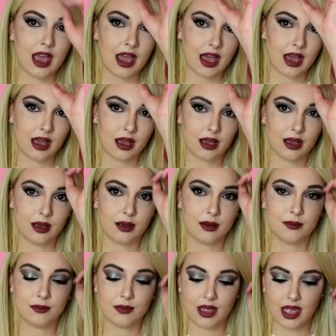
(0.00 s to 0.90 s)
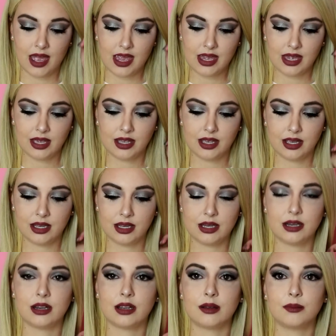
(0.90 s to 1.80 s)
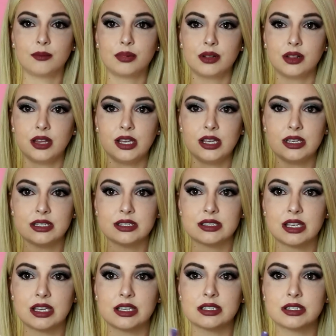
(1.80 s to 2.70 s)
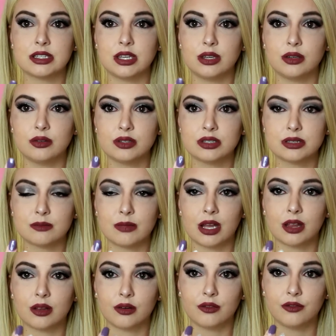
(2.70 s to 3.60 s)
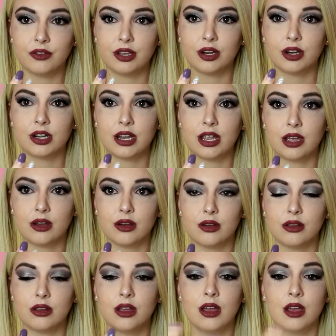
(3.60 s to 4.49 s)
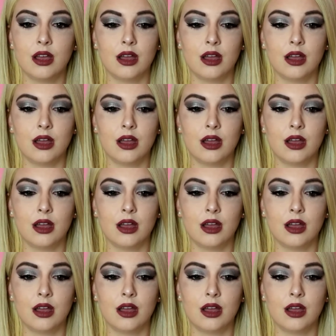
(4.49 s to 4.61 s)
And please excuse my little fingernail.